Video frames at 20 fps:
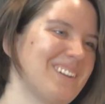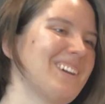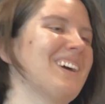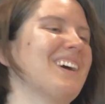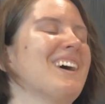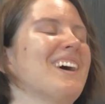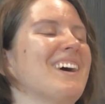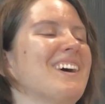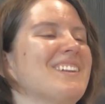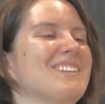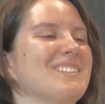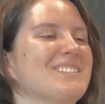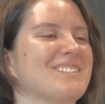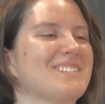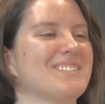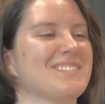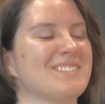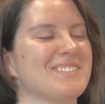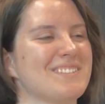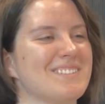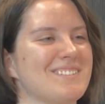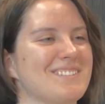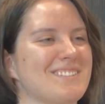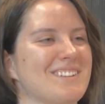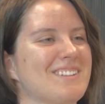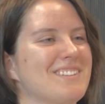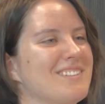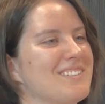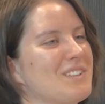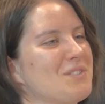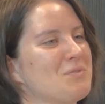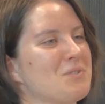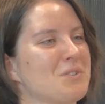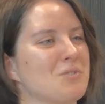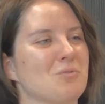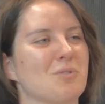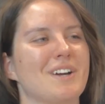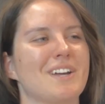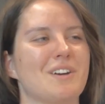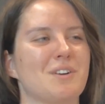And that's a
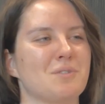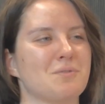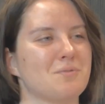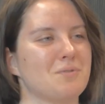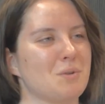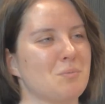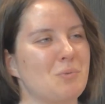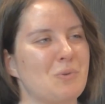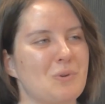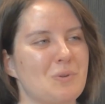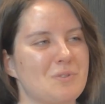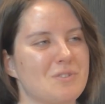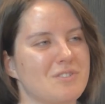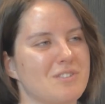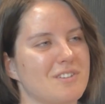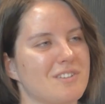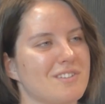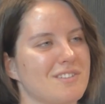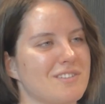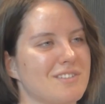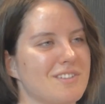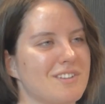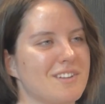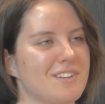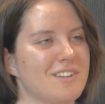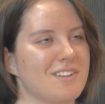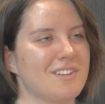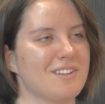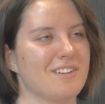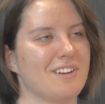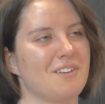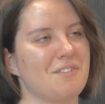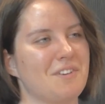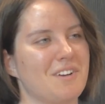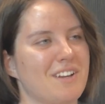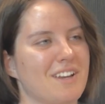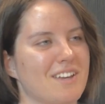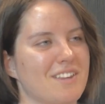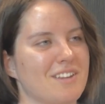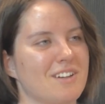different way of approach, and I really
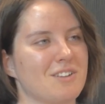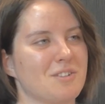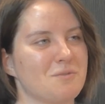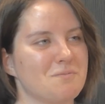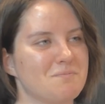like that.